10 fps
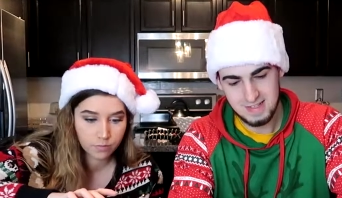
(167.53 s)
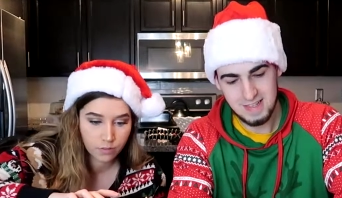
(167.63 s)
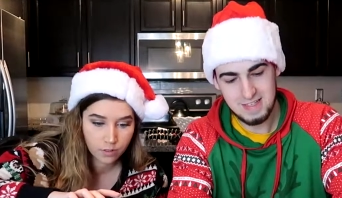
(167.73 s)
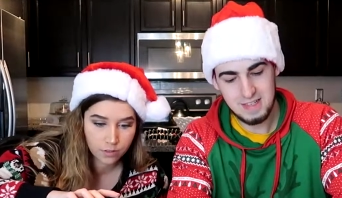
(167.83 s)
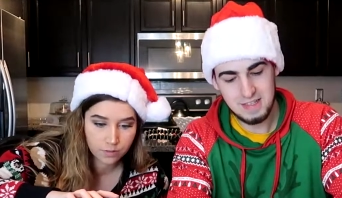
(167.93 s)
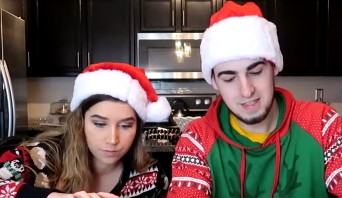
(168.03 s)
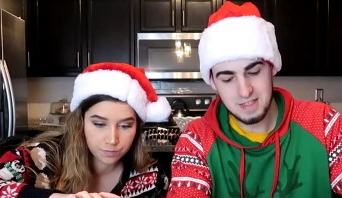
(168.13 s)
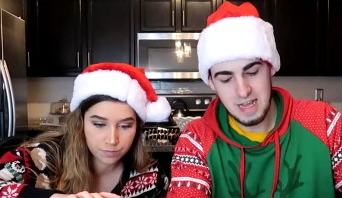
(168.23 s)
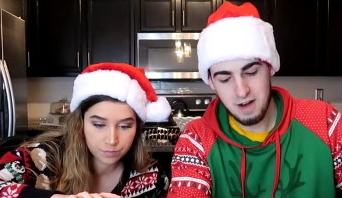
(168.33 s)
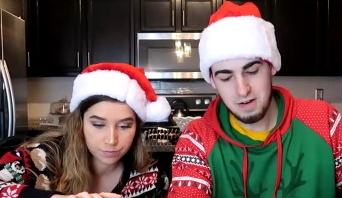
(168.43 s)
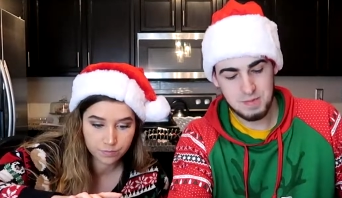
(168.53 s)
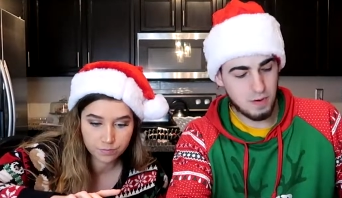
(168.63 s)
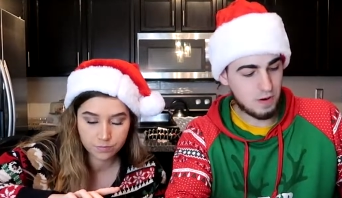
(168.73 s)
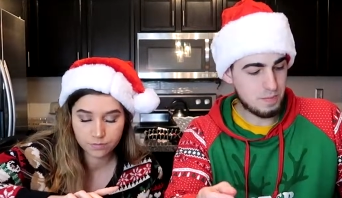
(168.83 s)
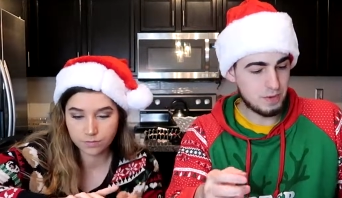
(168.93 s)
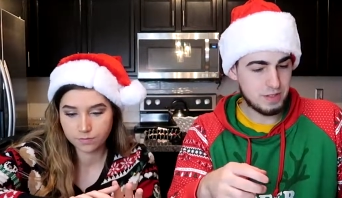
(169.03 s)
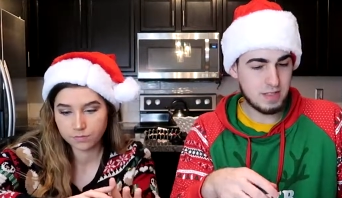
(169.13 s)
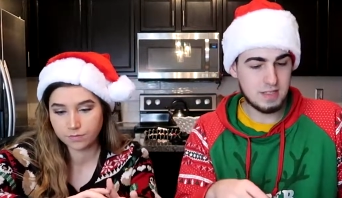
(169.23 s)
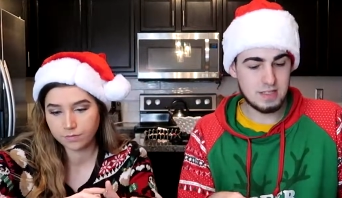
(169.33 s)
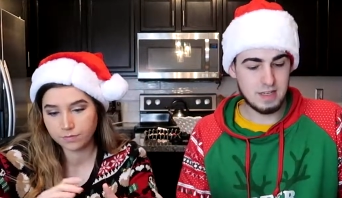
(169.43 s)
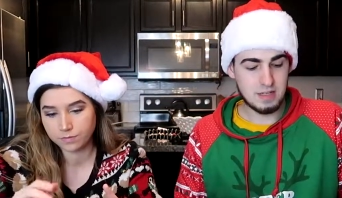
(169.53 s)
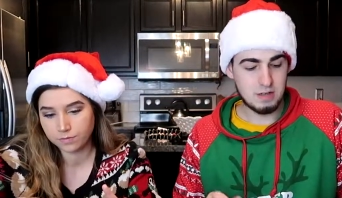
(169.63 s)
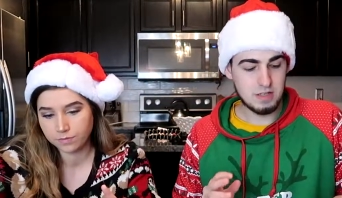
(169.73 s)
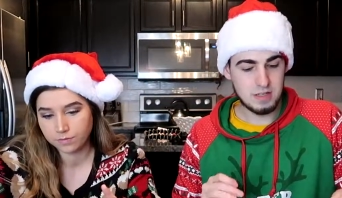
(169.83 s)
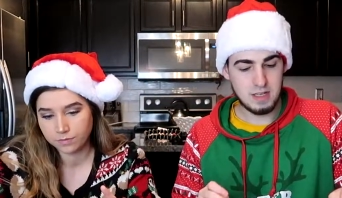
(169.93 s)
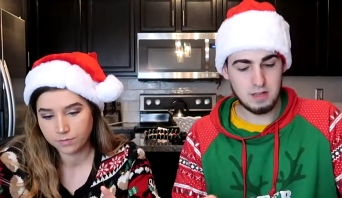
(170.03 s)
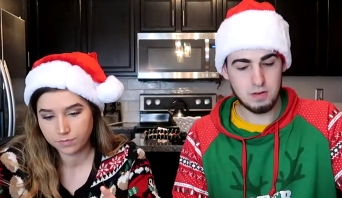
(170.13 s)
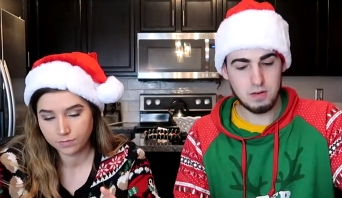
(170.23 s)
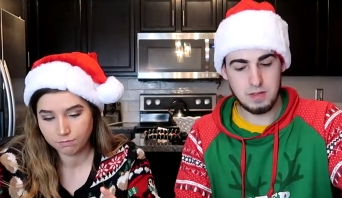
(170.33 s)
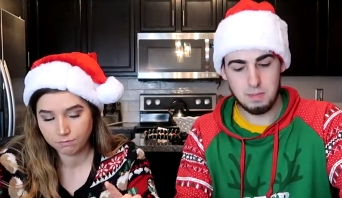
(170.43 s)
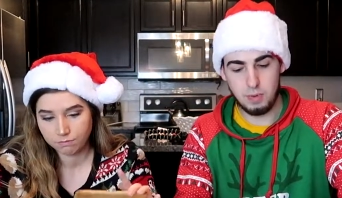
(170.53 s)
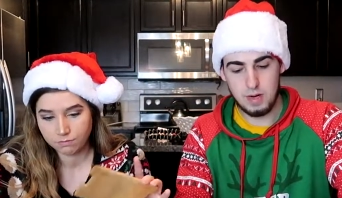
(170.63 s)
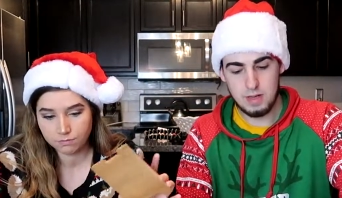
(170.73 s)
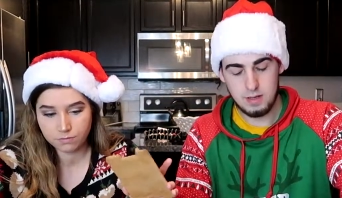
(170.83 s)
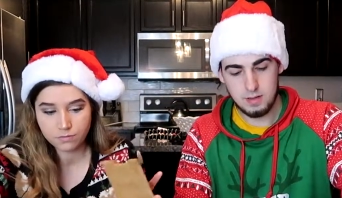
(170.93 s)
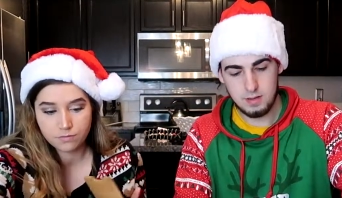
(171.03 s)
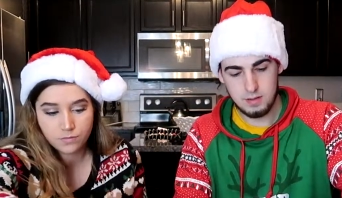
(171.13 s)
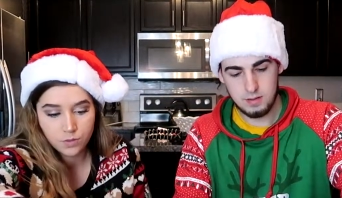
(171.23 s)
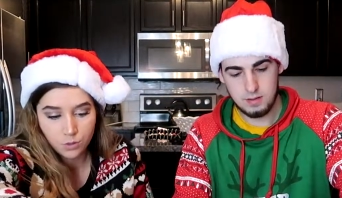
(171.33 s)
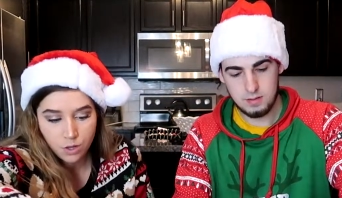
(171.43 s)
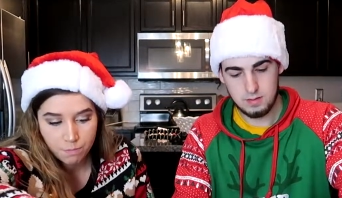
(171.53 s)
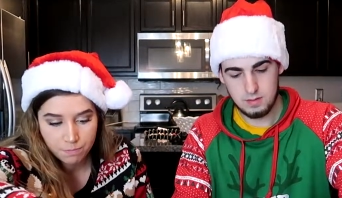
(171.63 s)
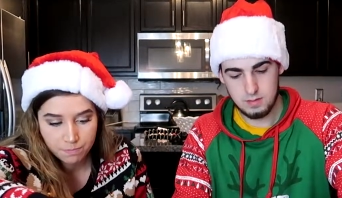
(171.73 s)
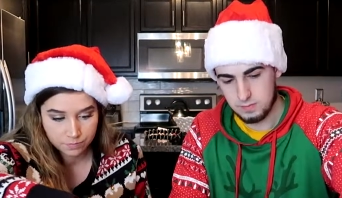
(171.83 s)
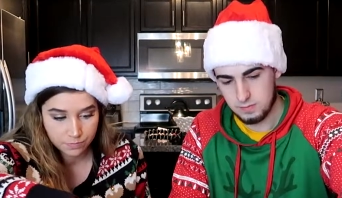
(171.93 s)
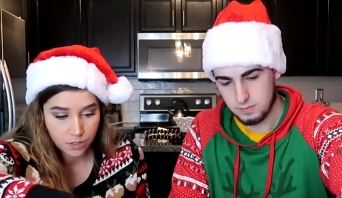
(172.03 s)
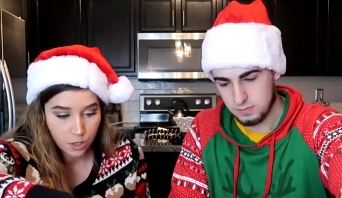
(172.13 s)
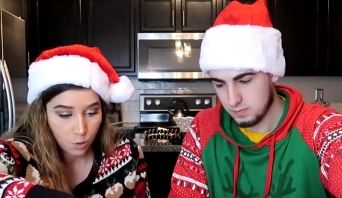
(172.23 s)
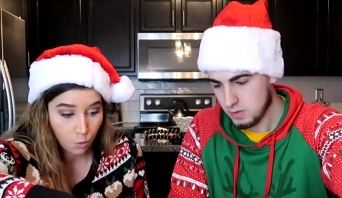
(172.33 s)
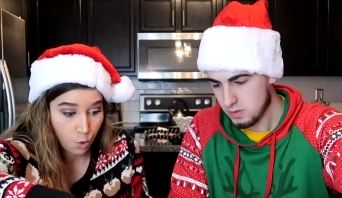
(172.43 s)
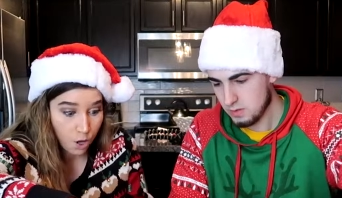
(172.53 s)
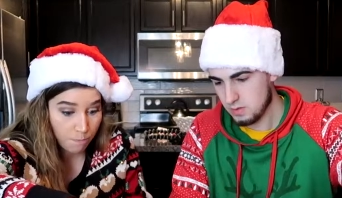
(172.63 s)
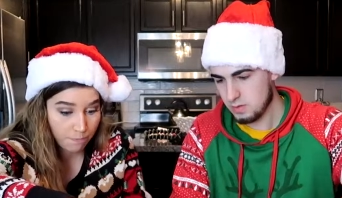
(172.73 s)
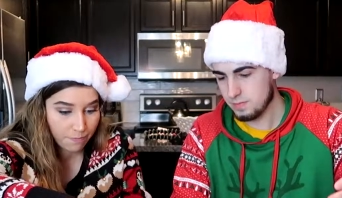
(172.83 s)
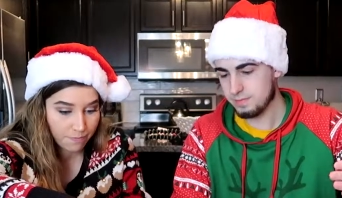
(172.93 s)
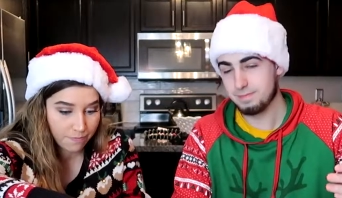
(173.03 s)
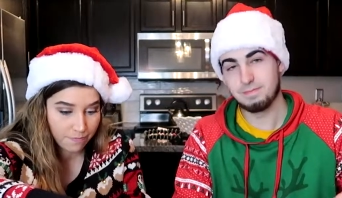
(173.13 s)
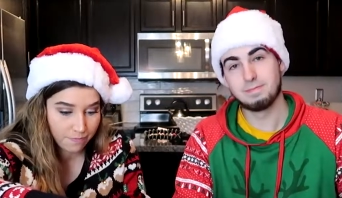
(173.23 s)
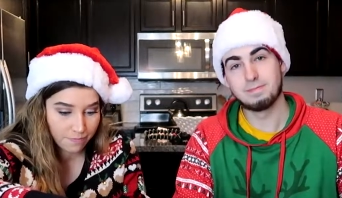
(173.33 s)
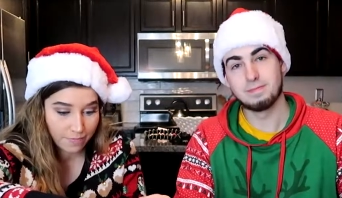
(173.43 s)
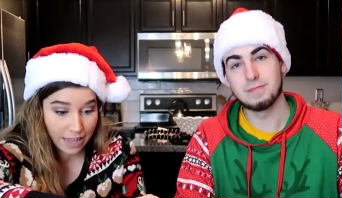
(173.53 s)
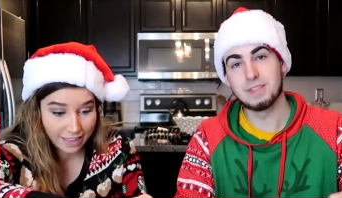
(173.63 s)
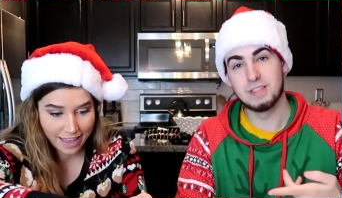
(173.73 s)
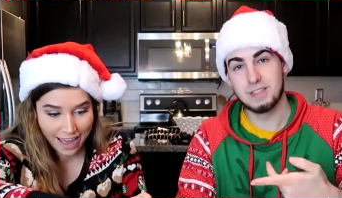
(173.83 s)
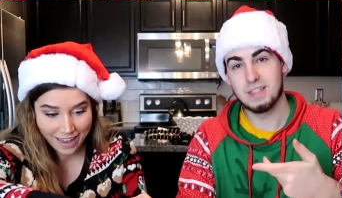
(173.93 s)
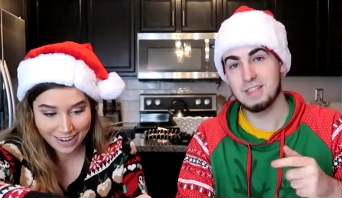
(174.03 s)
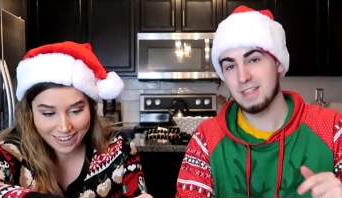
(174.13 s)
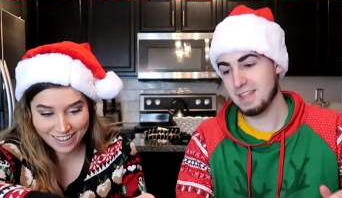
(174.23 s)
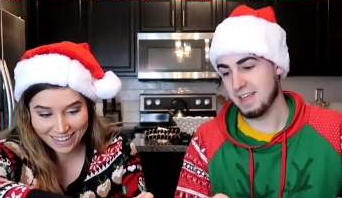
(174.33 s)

Speaker 1: That's like the scariest part of building this is like, you just think they're gonna like break.
Speaker 2: Whoop, whoop, like that.
Speaker 1: Just like